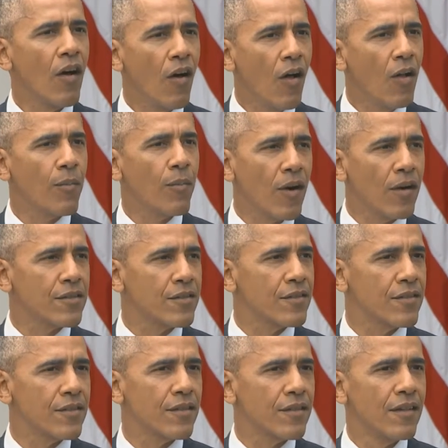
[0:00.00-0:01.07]
And over the
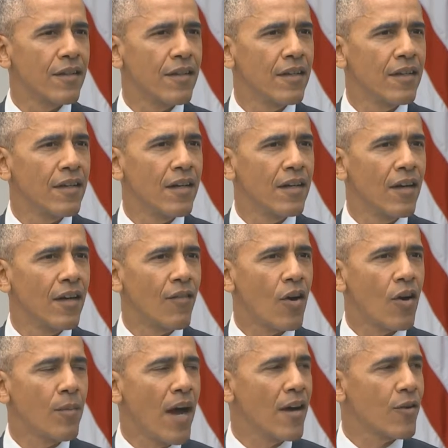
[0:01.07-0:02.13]
next few, I'm going to
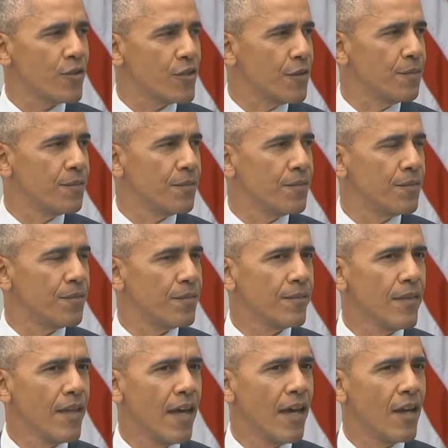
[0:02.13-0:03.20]
show that to the
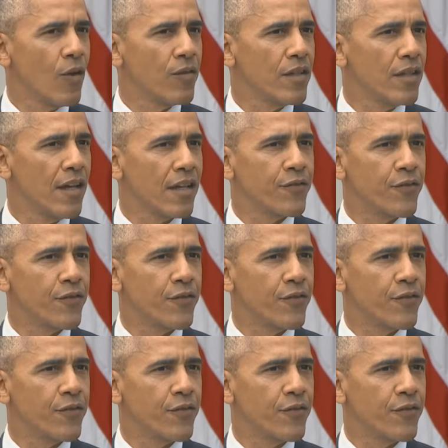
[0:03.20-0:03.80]
world with Secretary.